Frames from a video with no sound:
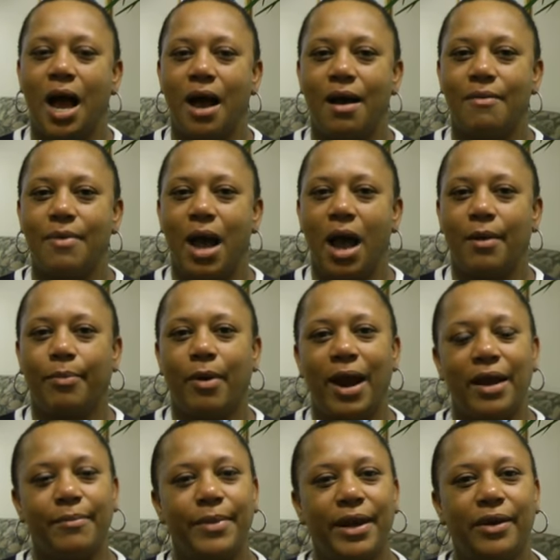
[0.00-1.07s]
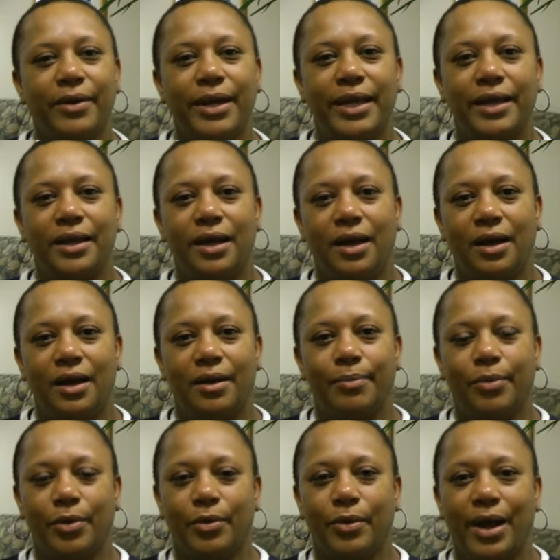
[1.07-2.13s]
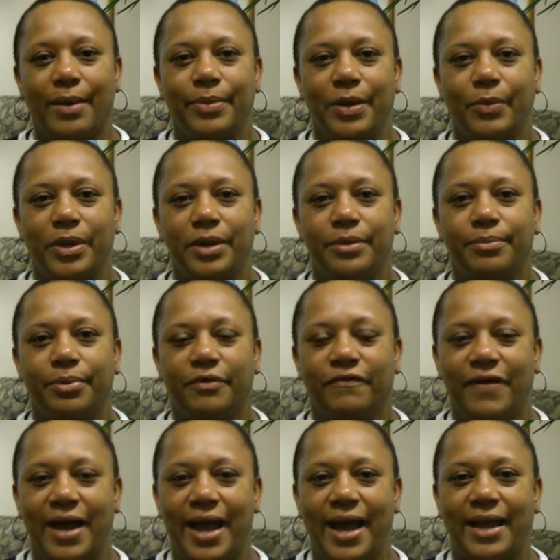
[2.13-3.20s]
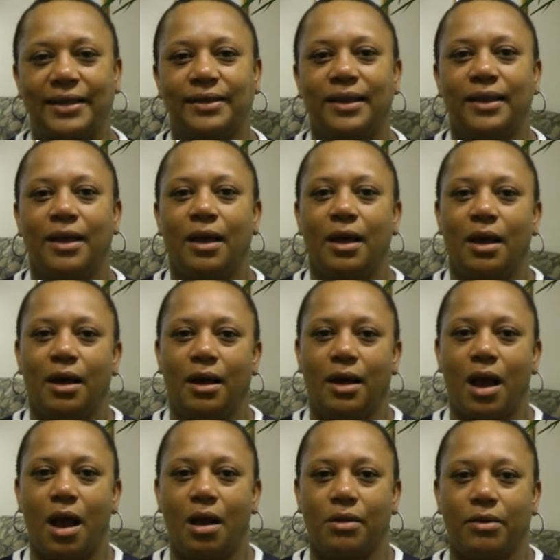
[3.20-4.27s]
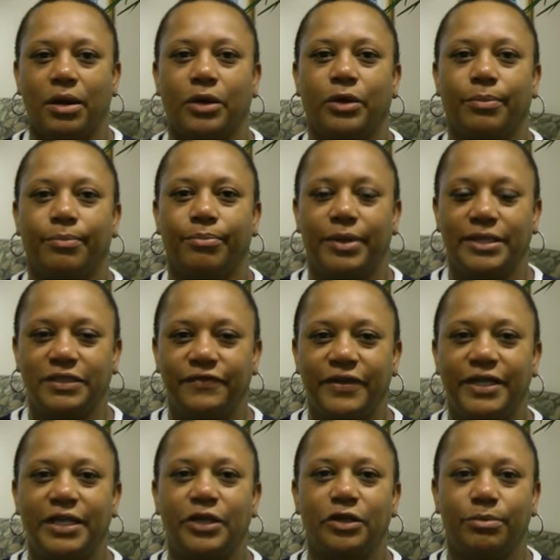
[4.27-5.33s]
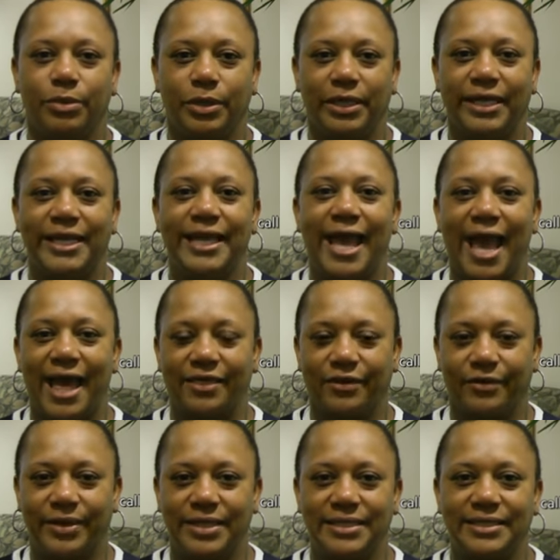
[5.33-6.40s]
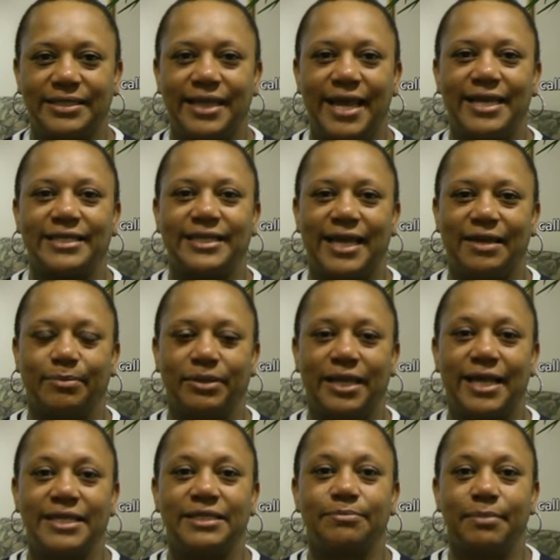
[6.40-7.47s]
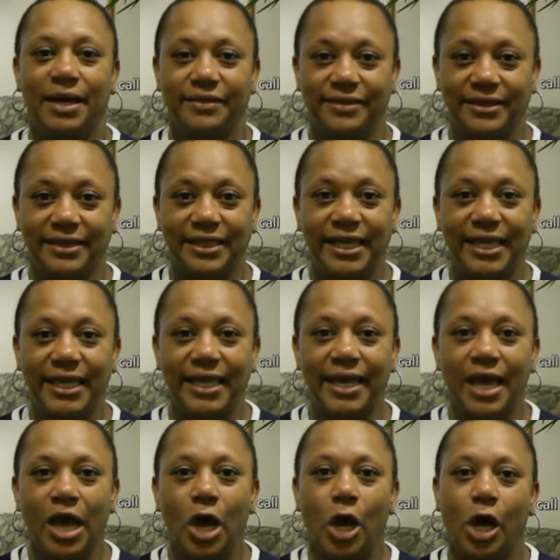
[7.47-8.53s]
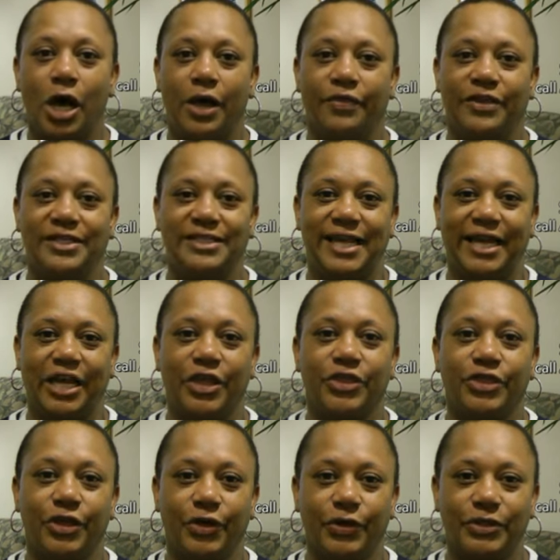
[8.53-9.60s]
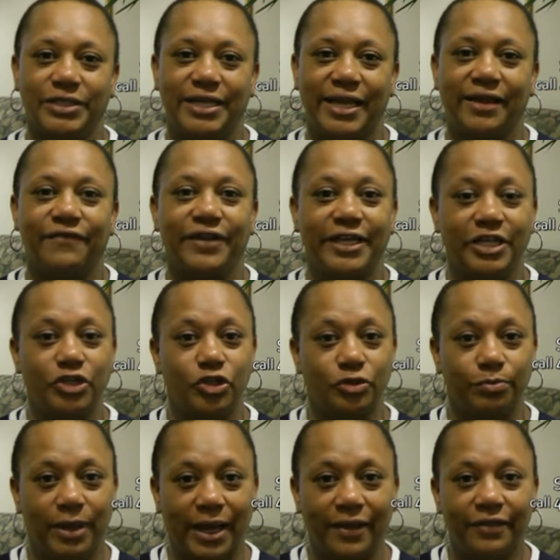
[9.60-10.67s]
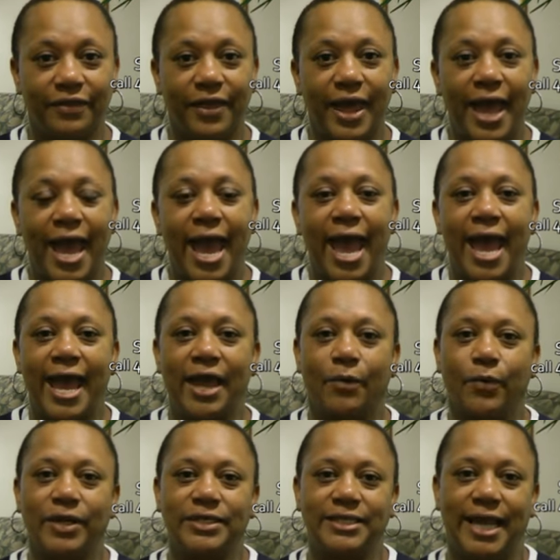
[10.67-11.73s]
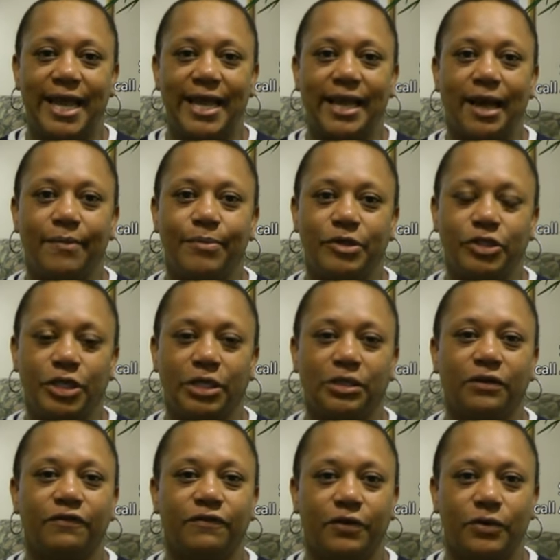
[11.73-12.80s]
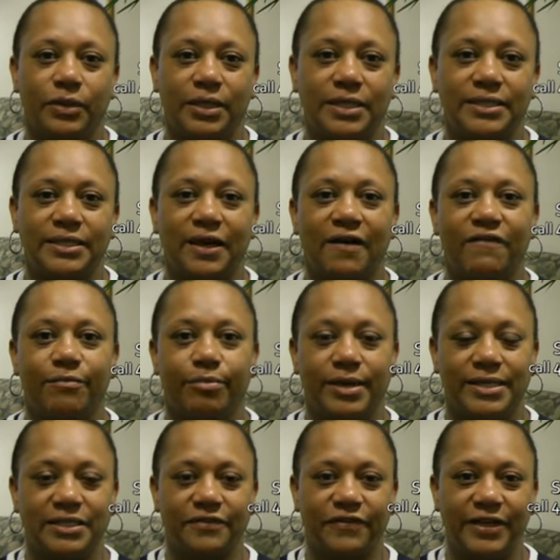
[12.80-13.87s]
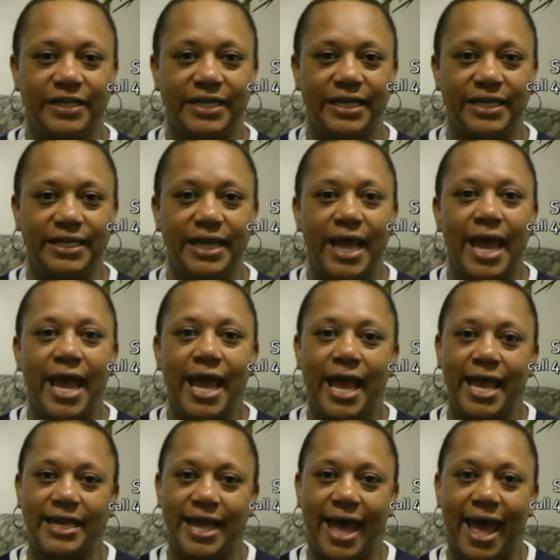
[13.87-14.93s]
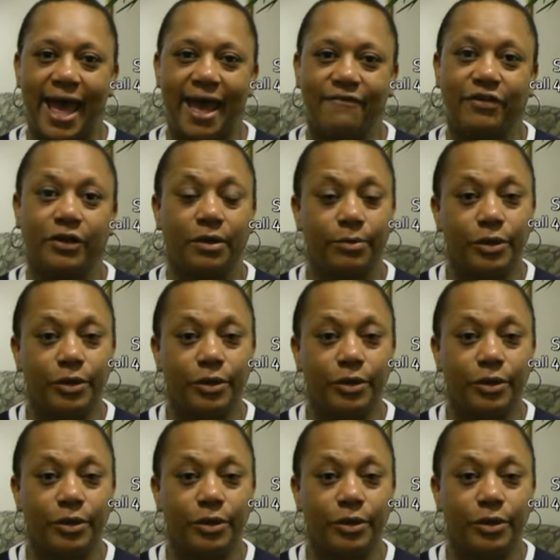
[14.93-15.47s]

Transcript: Our primary program that we provide are our breastfeeding community gatherings. They take place monthly on the second Thursday of each month, and we take a particular focus of breastfeeding and have a